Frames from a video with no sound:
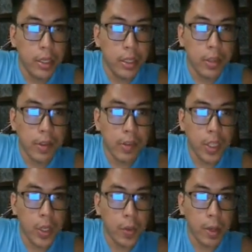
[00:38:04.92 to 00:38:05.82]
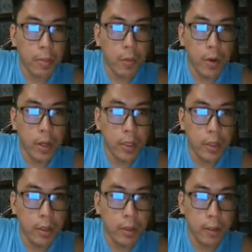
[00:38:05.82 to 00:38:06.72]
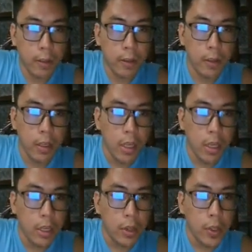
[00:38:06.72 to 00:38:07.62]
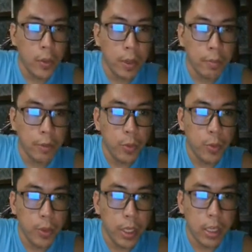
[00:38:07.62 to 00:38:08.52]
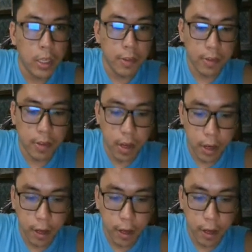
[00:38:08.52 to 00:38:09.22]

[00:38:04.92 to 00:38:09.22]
this is theorem 1. Theorem 2 is